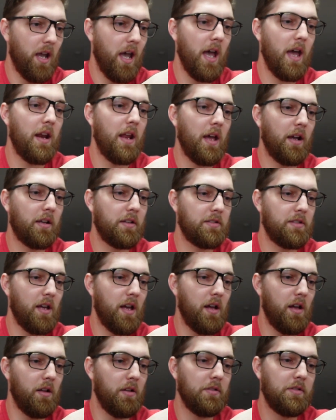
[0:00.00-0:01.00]

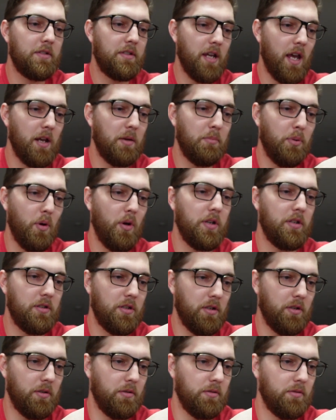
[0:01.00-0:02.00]
NXL
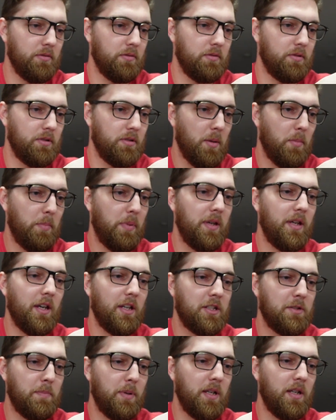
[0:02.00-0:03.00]
10.2,
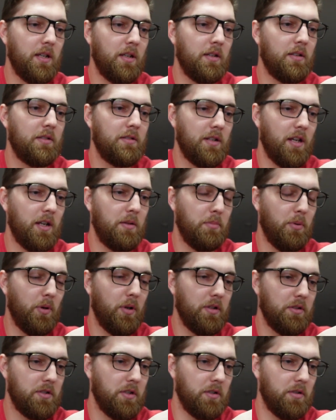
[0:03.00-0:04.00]
PSP
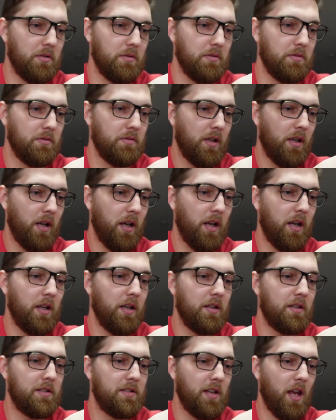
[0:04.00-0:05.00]
10.2,
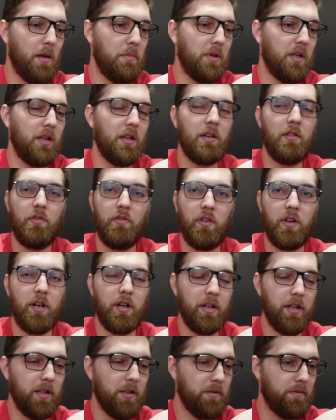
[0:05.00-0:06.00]
and Semi
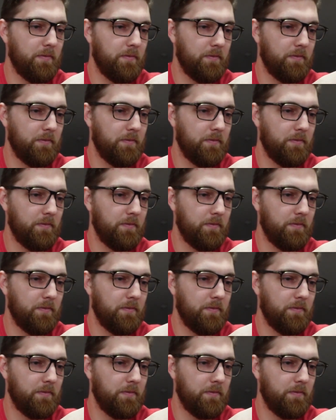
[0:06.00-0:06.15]
Infinity.